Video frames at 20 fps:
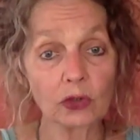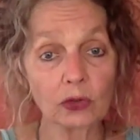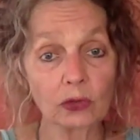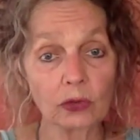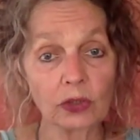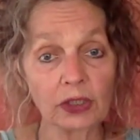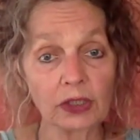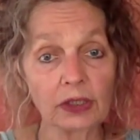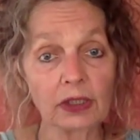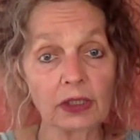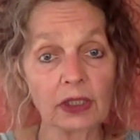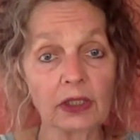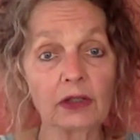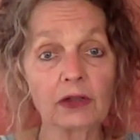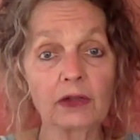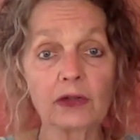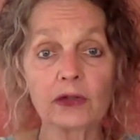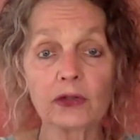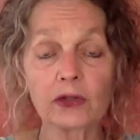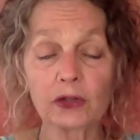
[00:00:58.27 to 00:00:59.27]
doing
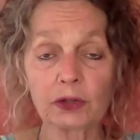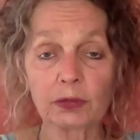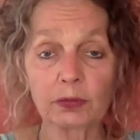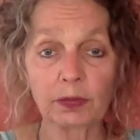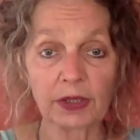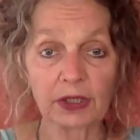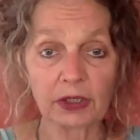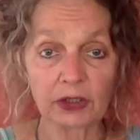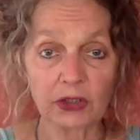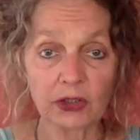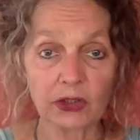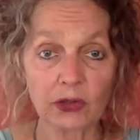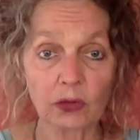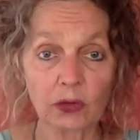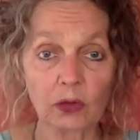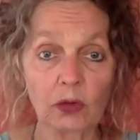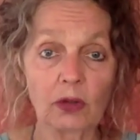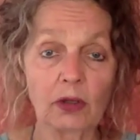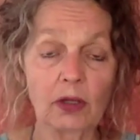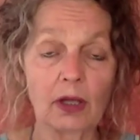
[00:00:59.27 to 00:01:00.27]
the
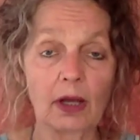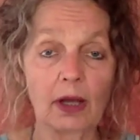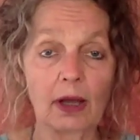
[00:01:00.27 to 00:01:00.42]
spiritual